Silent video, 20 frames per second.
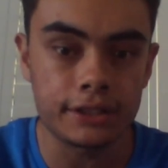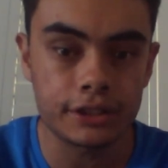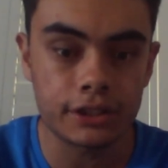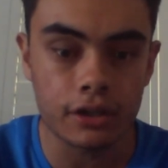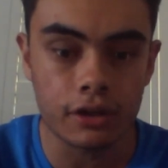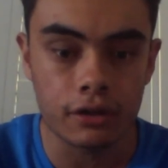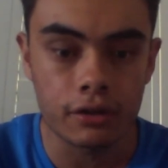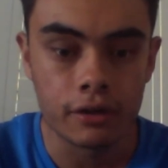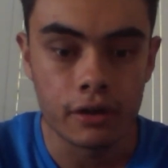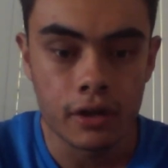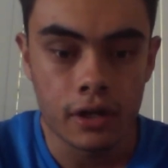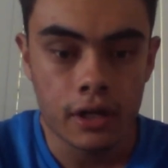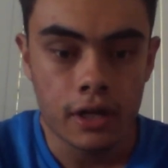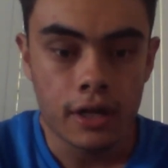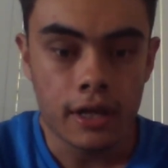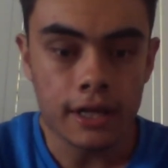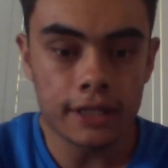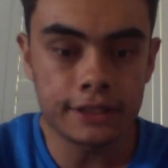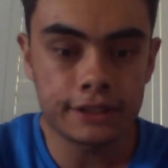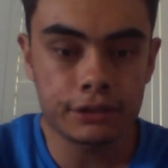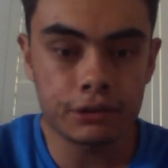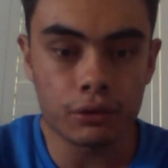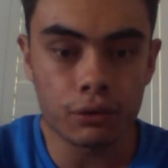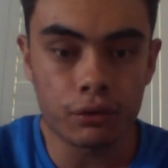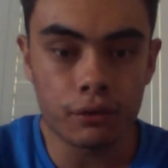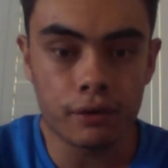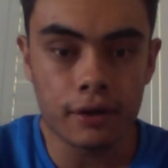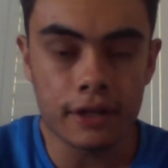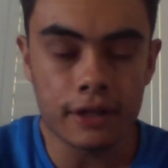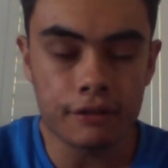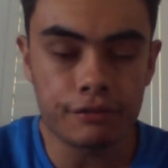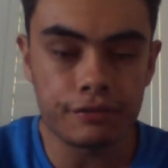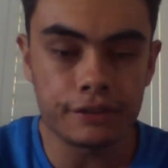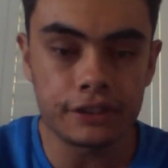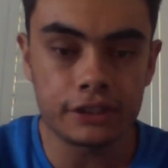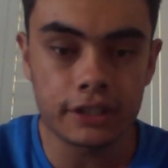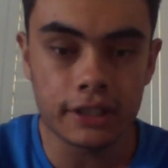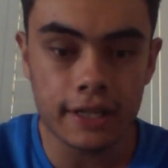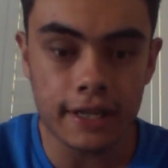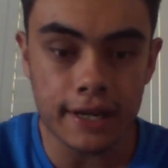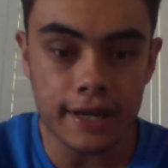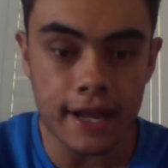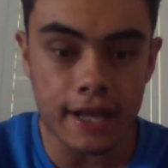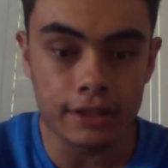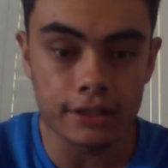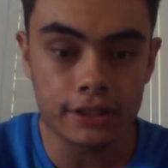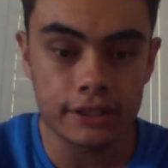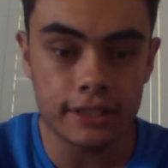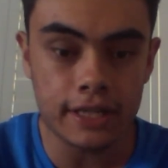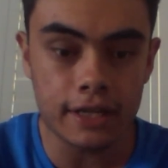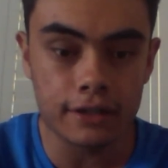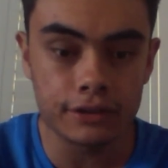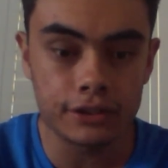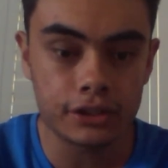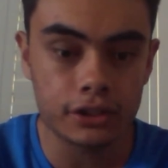So it's already officially announced now.